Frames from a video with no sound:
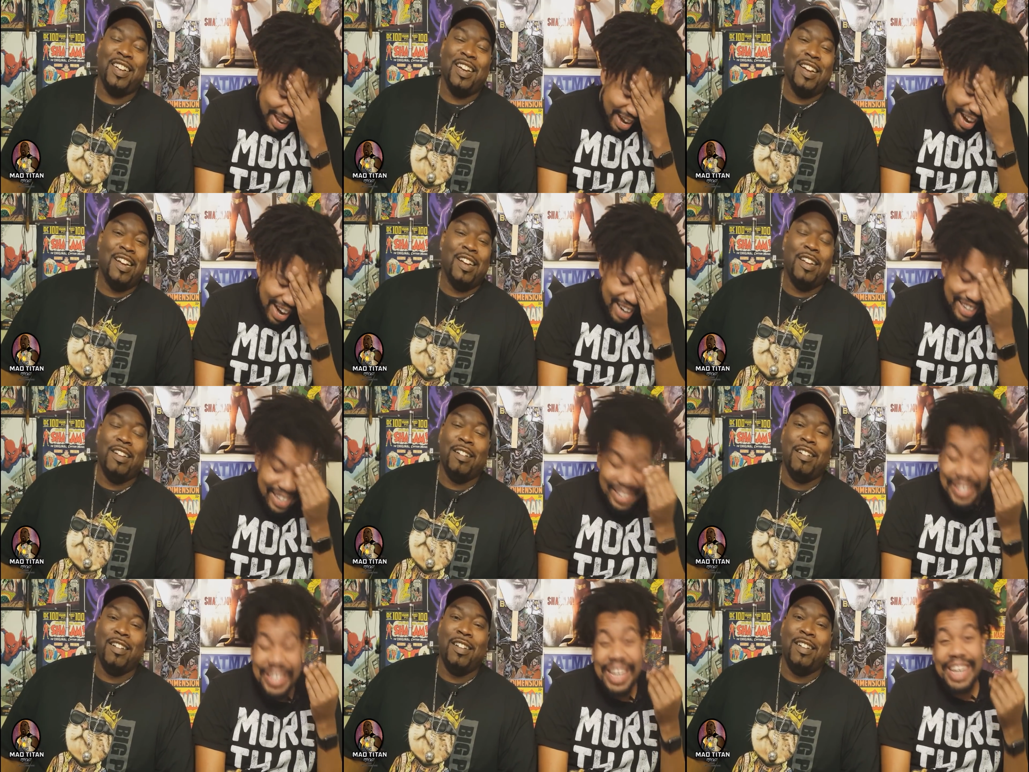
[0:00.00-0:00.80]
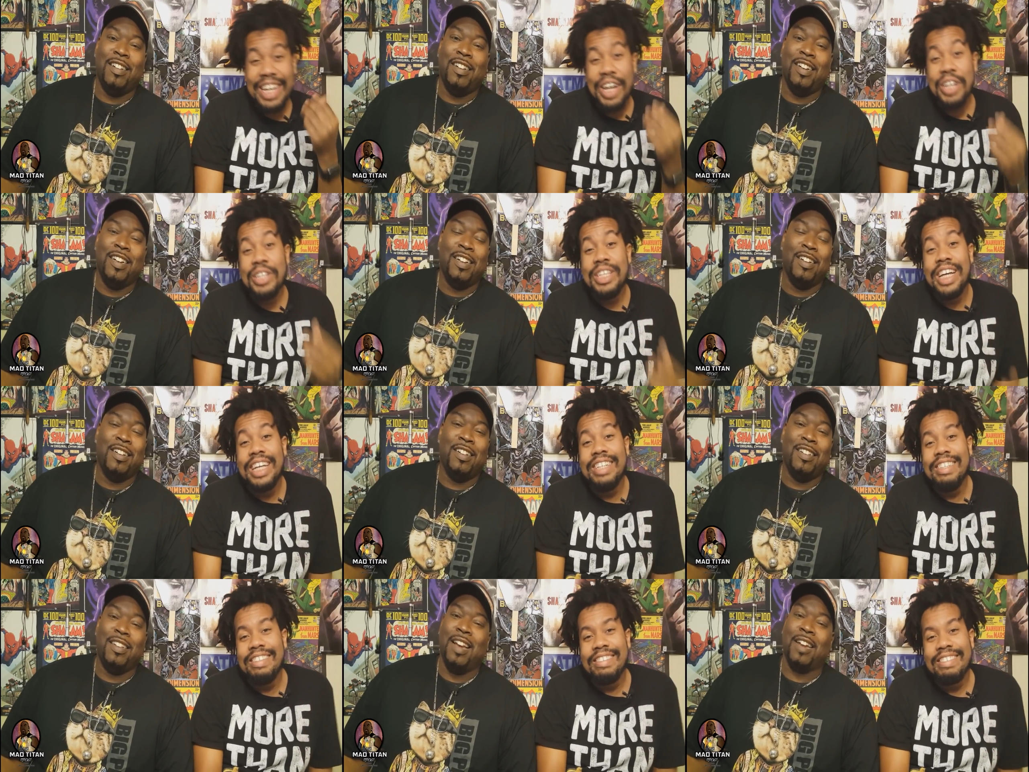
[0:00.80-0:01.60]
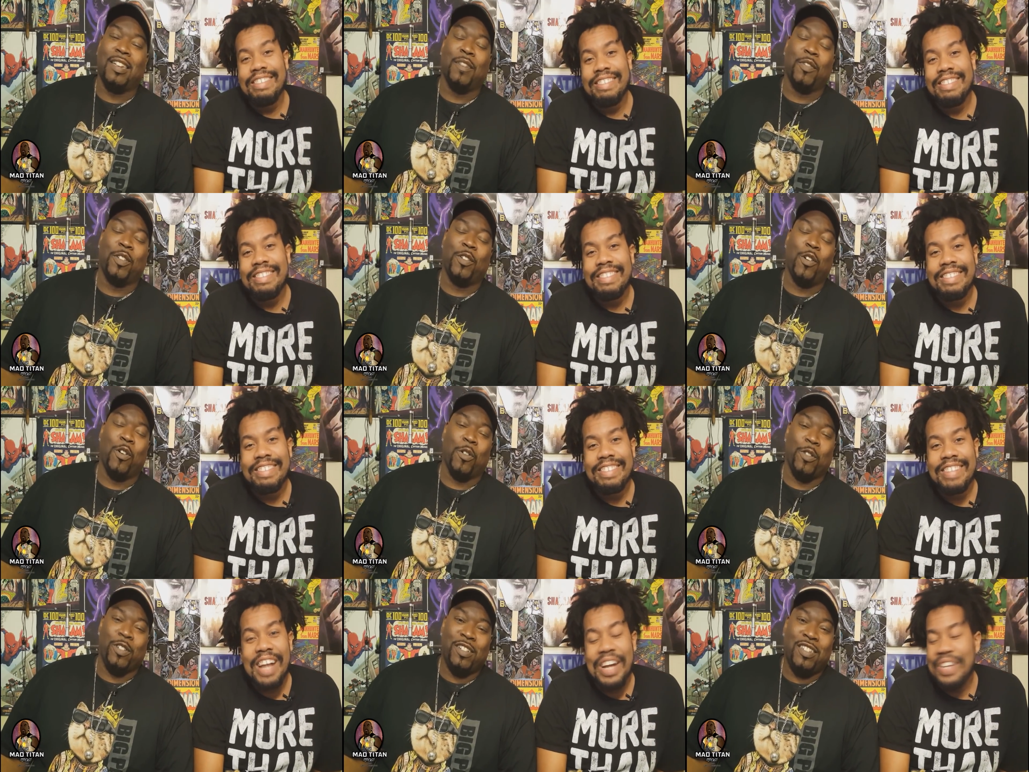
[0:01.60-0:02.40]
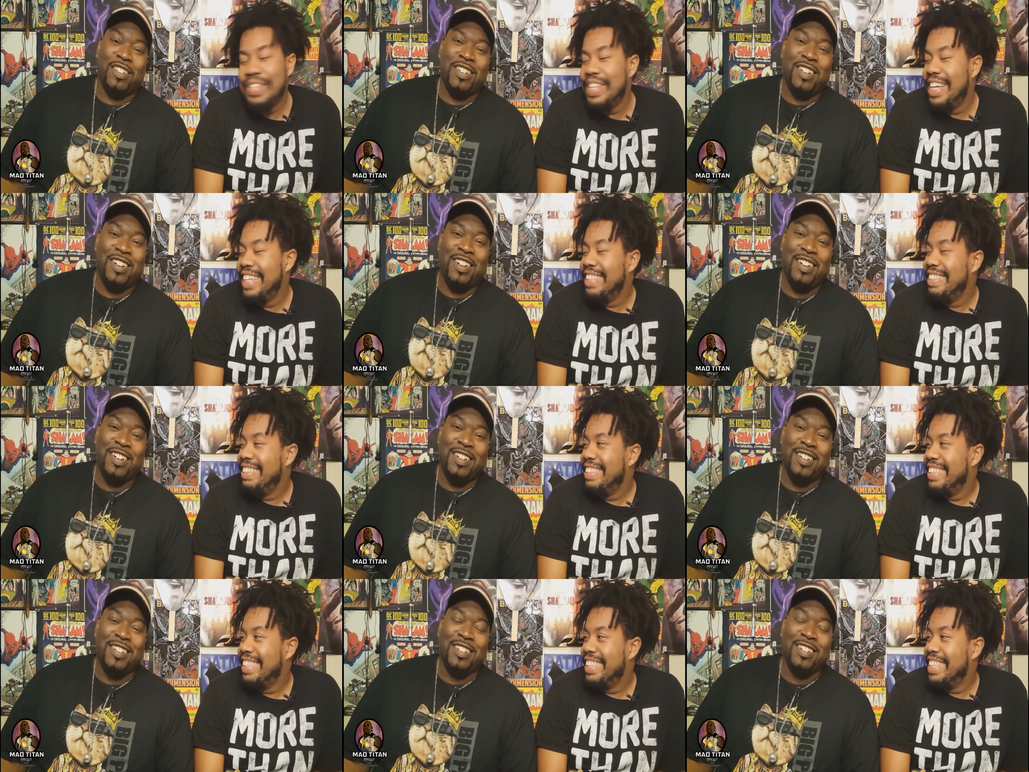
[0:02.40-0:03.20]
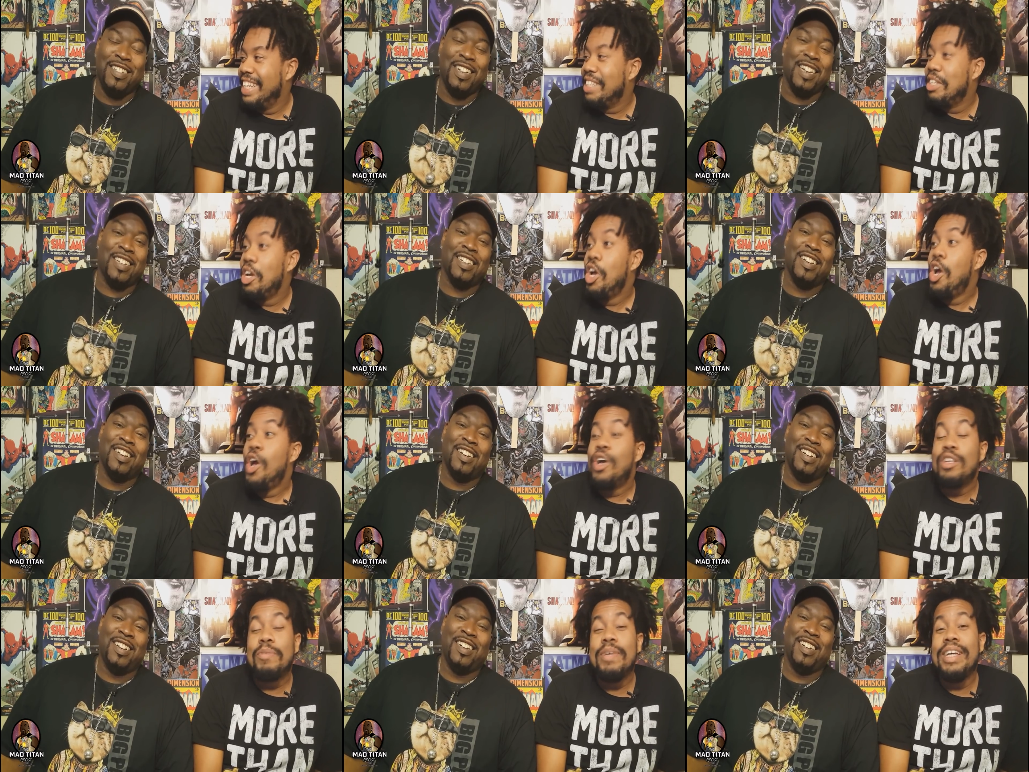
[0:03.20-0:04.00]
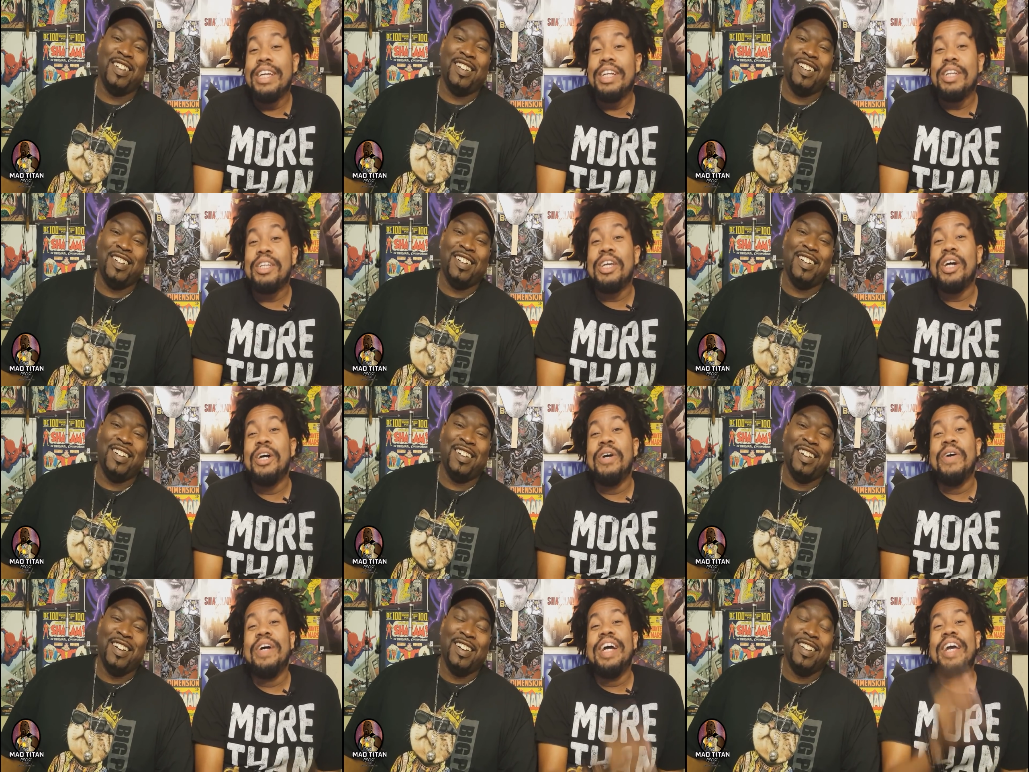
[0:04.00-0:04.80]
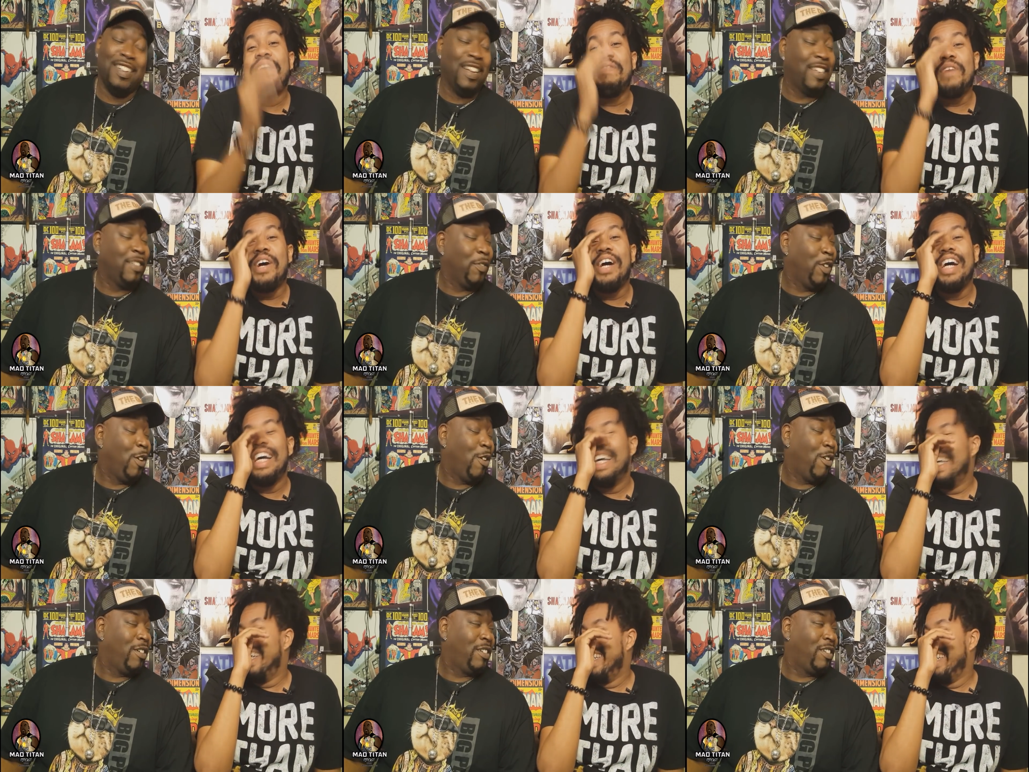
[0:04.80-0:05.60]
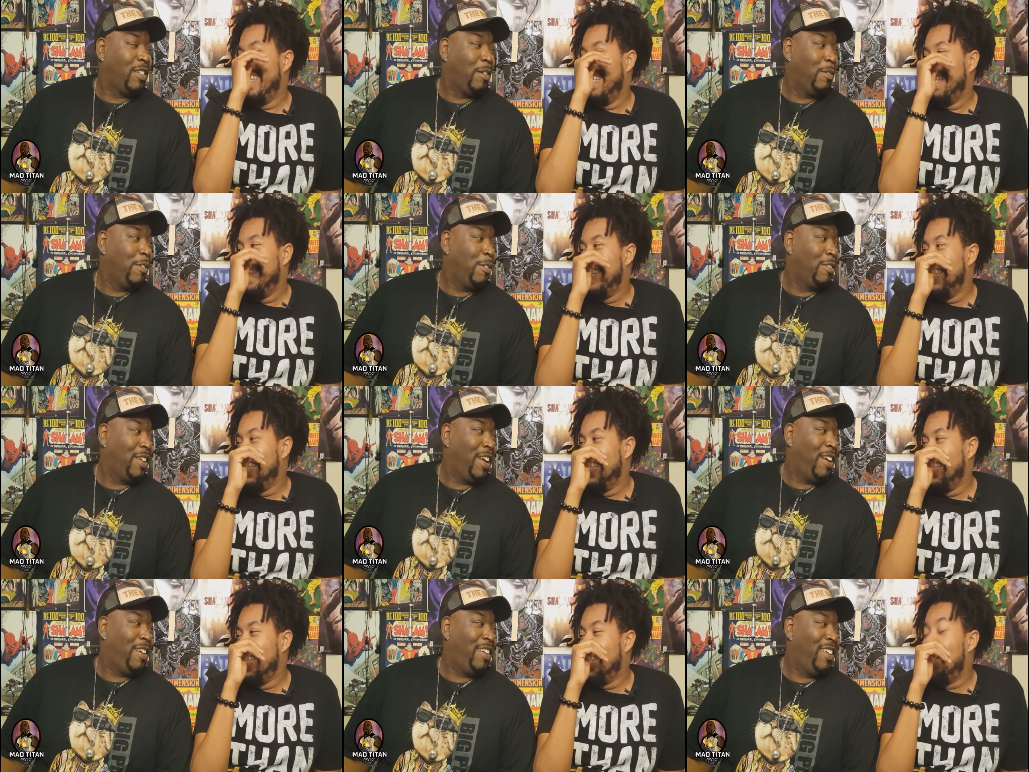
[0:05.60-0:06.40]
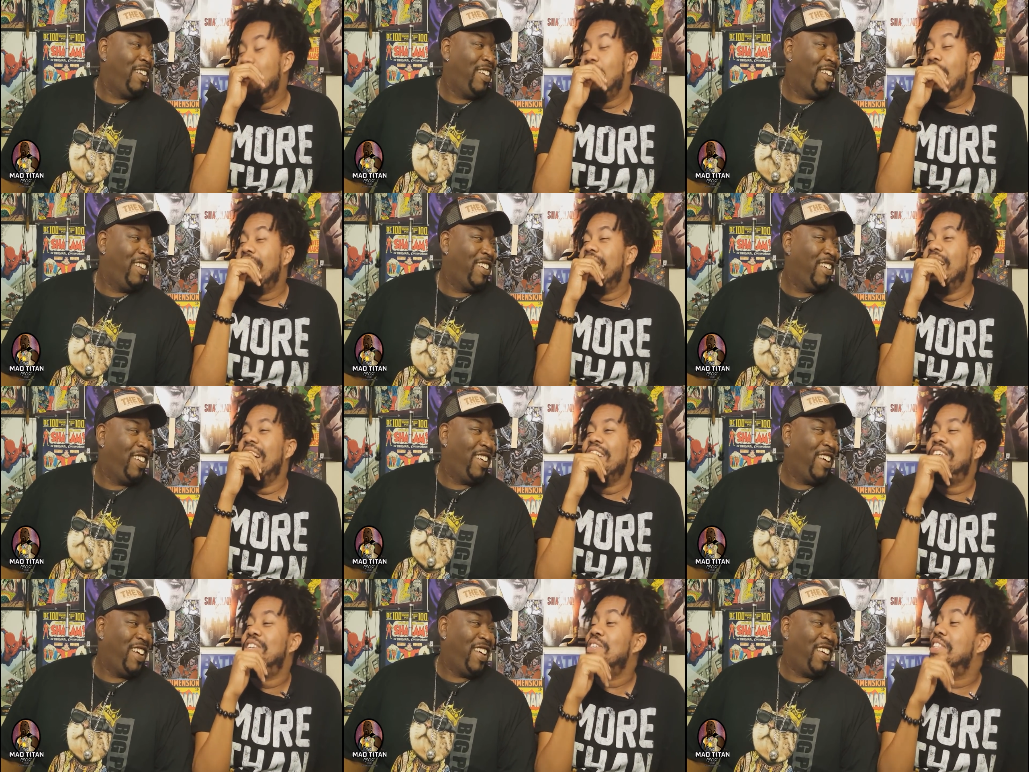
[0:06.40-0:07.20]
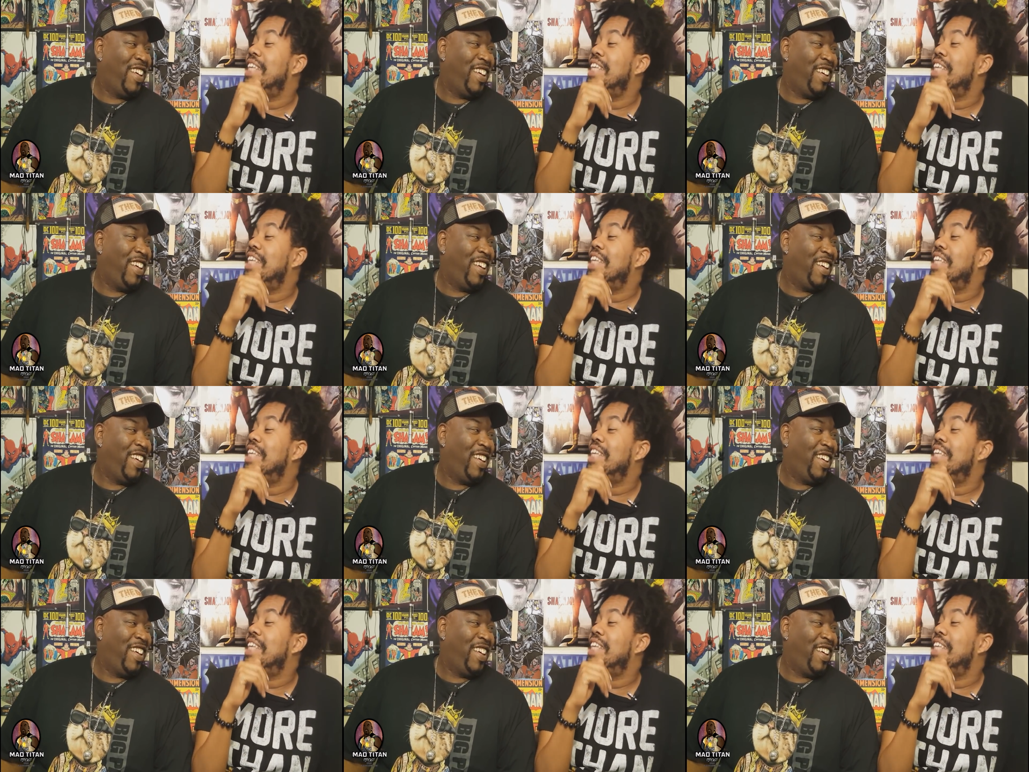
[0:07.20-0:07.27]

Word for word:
Speaker 1: All right. Are you done? Are you done? Dicks and fedoras. Are you done? Dicks. Dick. Speaking of yo, dicks and fedoras is something you do. No, she